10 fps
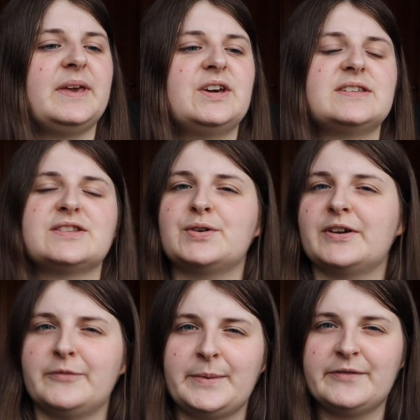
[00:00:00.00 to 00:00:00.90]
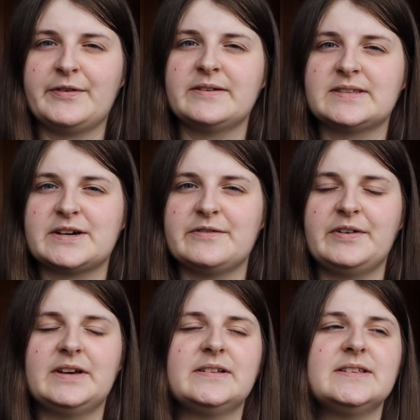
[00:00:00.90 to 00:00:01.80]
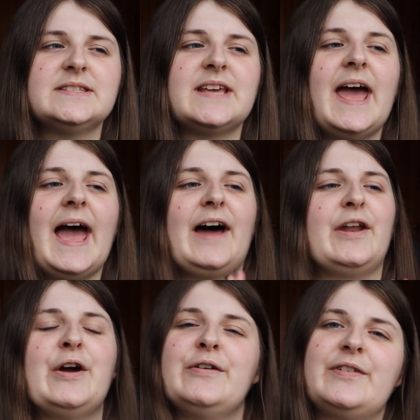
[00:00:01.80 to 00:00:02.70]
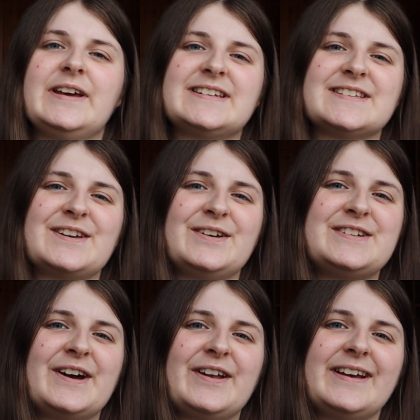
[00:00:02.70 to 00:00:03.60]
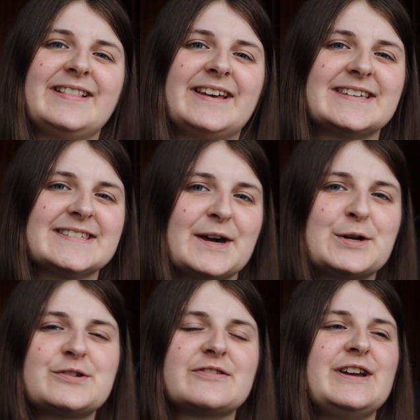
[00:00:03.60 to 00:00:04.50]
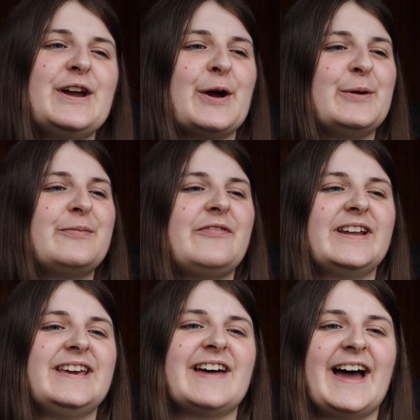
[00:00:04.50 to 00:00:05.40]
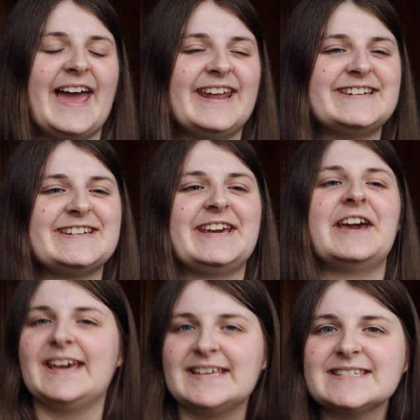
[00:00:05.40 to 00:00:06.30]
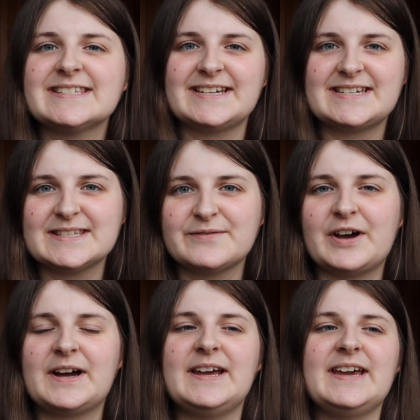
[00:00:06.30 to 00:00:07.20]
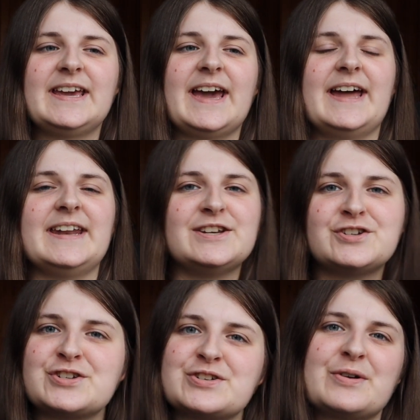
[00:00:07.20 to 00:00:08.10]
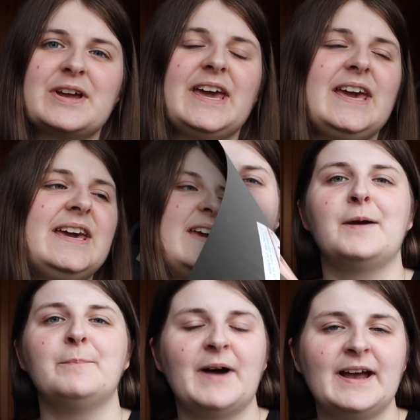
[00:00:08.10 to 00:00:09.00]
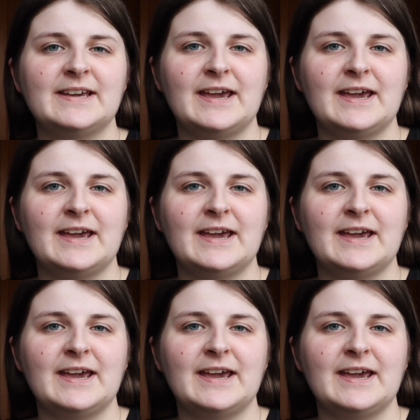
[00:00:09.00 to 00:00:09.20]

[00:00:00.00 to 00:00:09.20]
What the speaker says: because it's not giving me the 5-star feels, and hopefully it doesn't go downhill like Sanctuary. Hopefully that ending is satisfying and is shocking. I am back